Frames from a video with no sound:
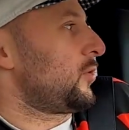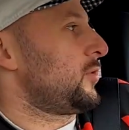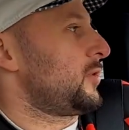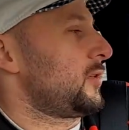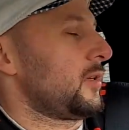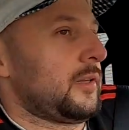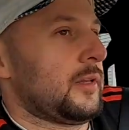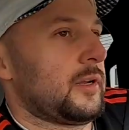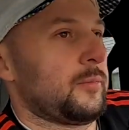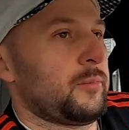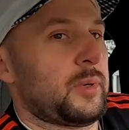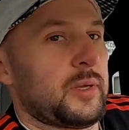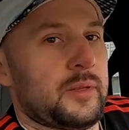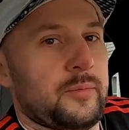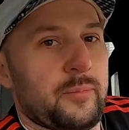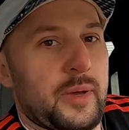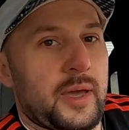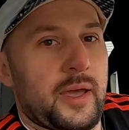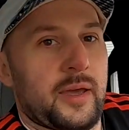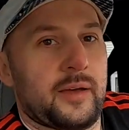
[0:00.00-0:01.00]
to sit a little
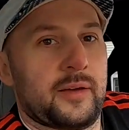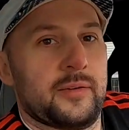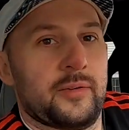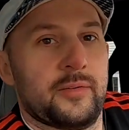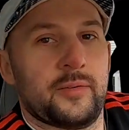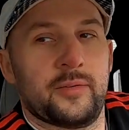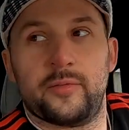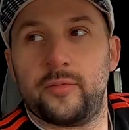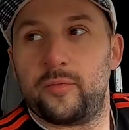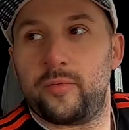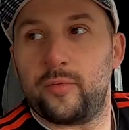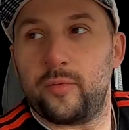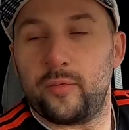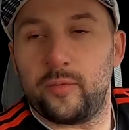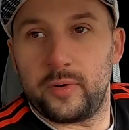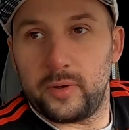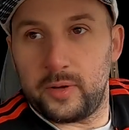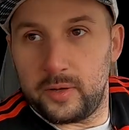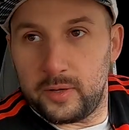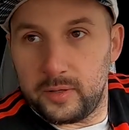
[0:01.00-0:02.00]
bit back,
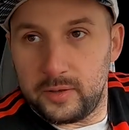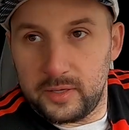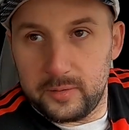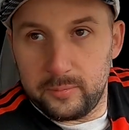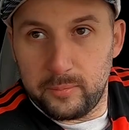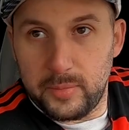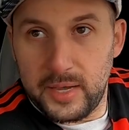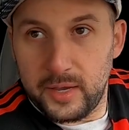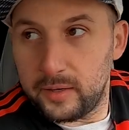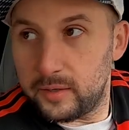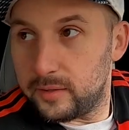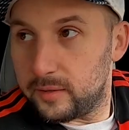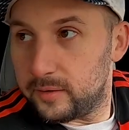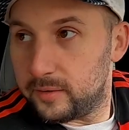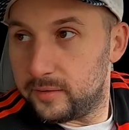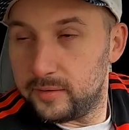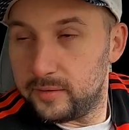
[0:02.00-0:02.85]
lean back.